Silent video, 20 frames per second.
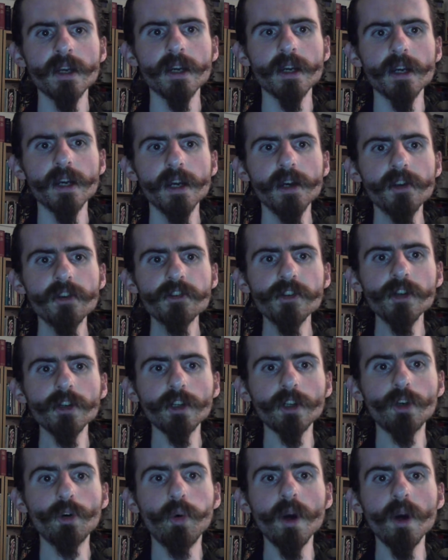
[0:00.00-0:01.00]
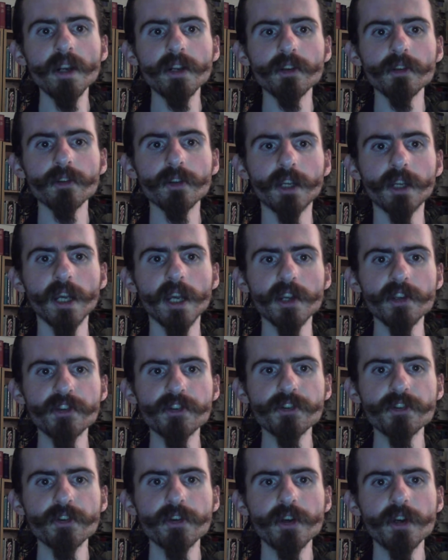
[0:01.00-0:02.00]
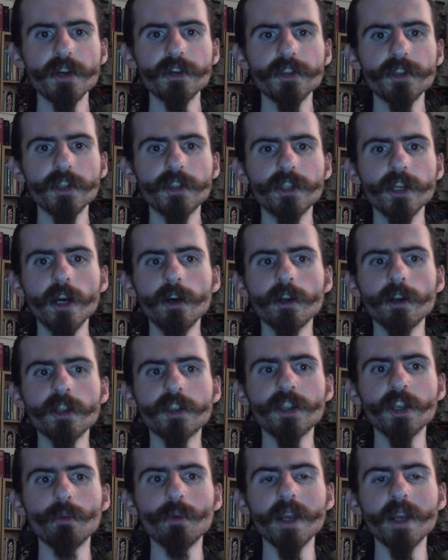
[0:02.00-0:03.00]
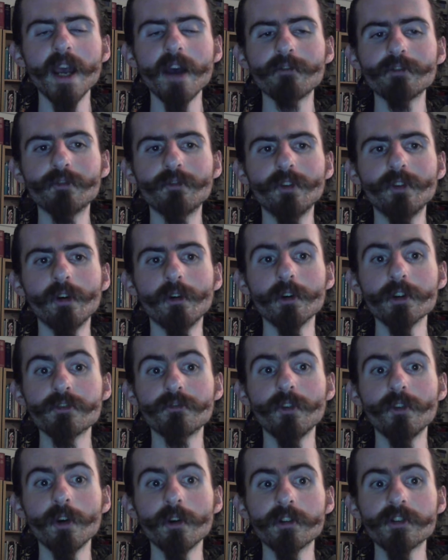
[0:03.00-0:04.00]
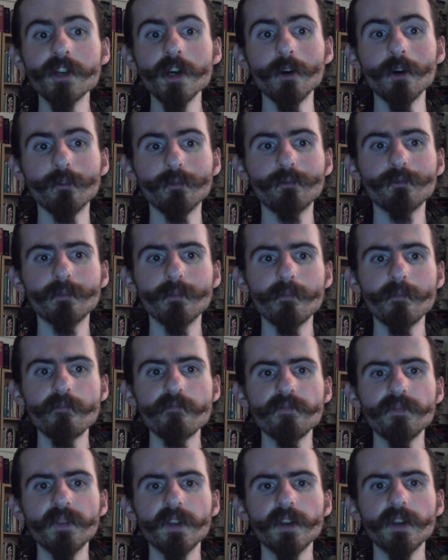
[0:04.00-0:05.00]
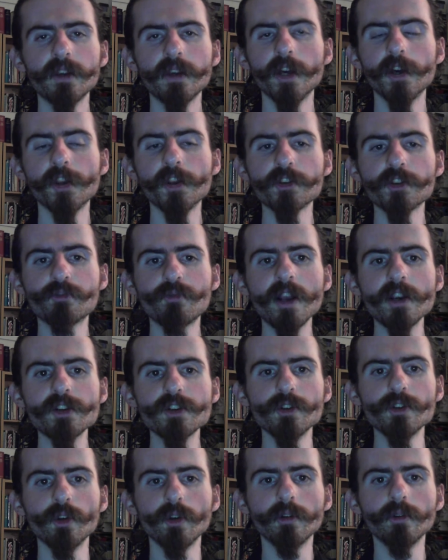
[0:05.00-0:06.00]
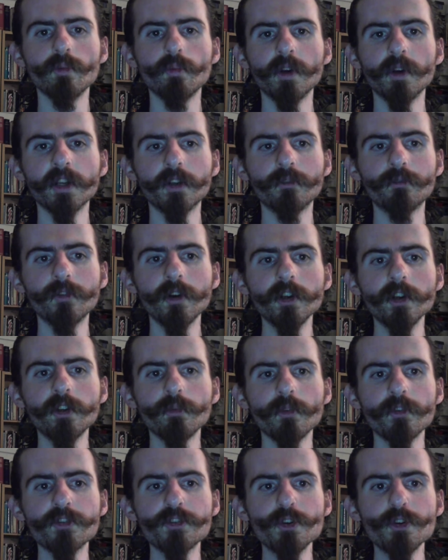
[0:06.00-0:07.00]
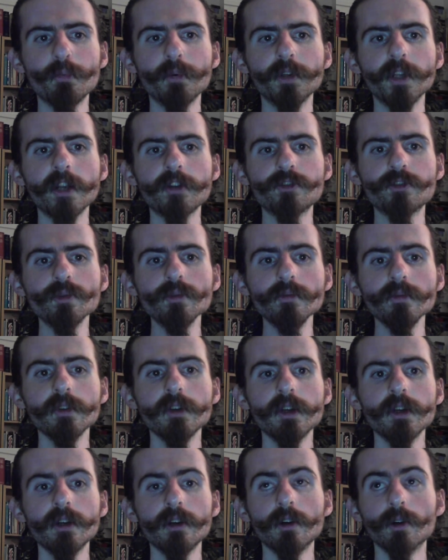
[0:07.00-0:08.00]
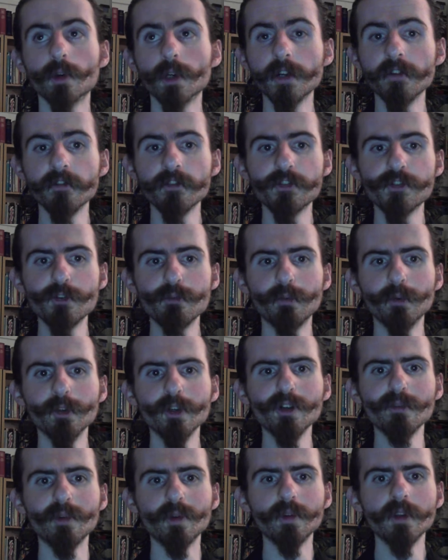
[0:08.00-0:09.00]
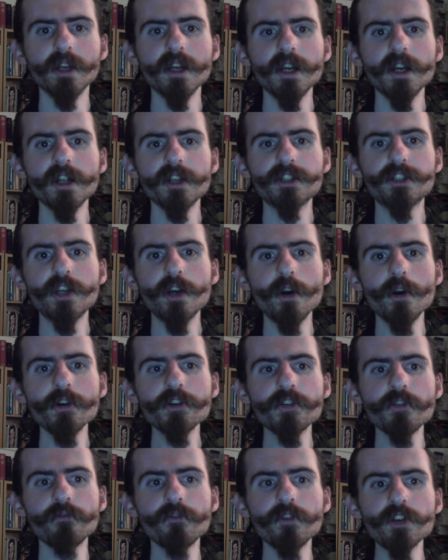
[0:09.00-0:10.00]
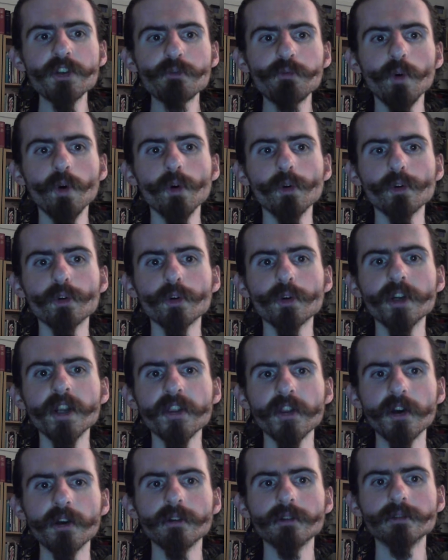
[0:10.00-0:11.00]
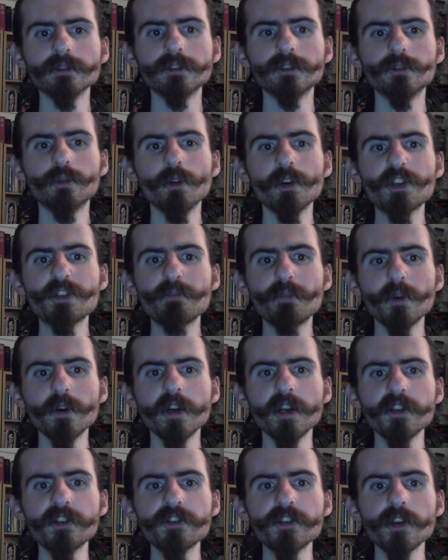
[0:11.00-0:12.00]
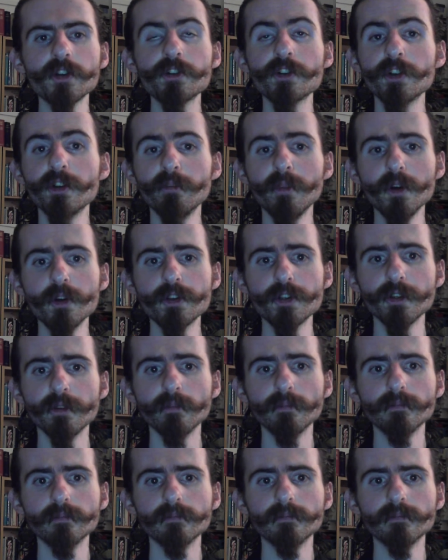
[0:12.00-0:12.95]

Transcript: It is not quite the case that the only thing we have to fear is fear itself. It is rational, when confronted with supernatural, or even supernormal, terrors of this world or another, to experience such an emotion.